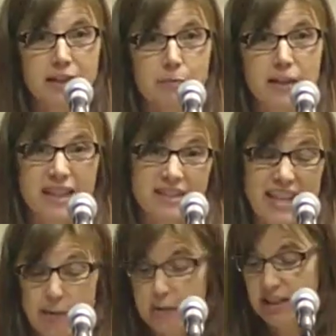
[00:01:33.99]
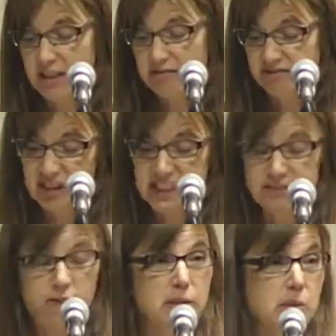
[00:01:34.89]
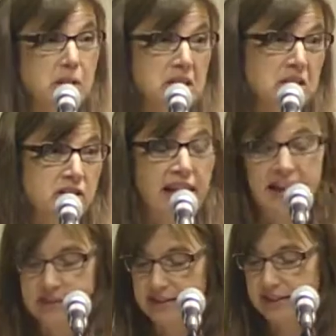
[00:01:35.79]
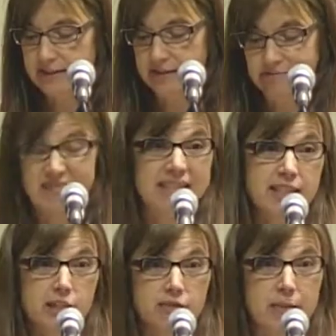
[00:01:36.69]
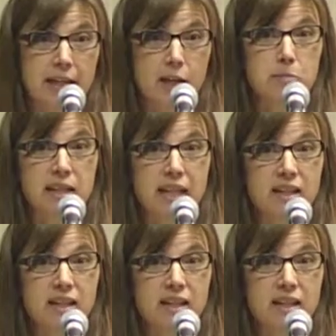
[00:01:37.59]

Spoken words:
because that would be free for people to access and easier for me to update,